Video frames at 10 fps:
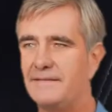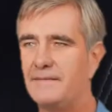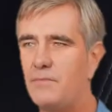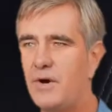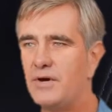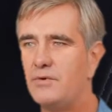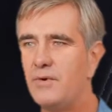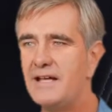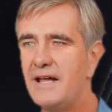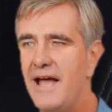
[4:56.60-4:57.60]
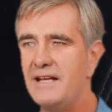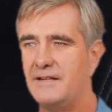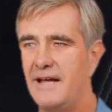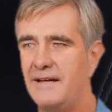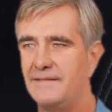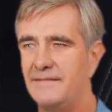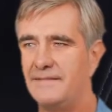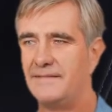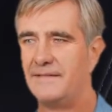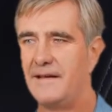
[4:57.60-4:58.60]
Well, you're right to ask that.
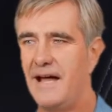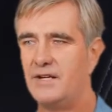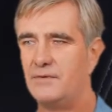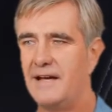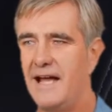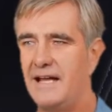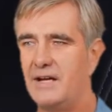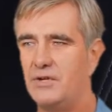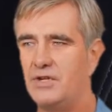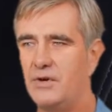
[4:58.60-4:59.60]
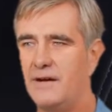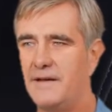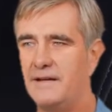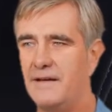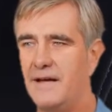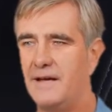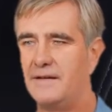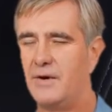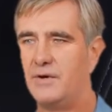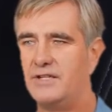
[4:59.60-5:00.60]
As with any new treatment,
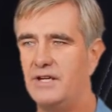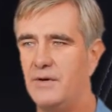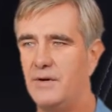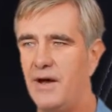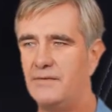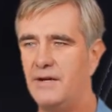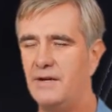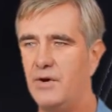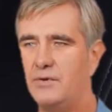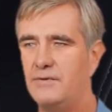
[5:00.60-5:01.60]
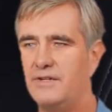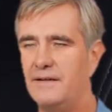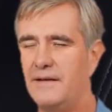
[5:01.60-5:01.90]
there are still a lot of unknowns.